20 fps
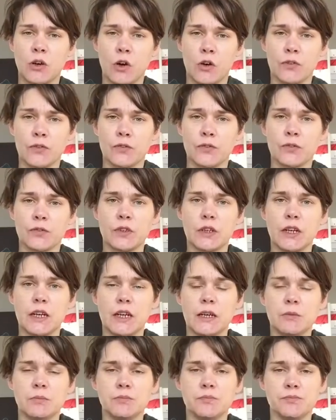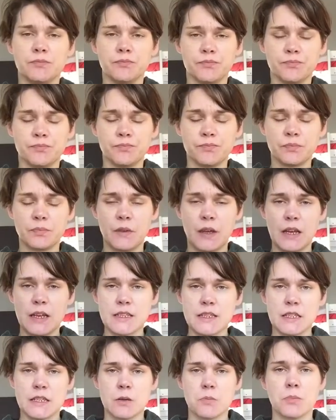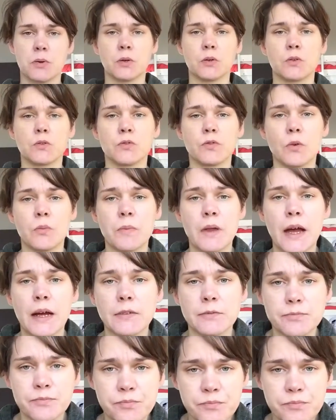off into the pool from that,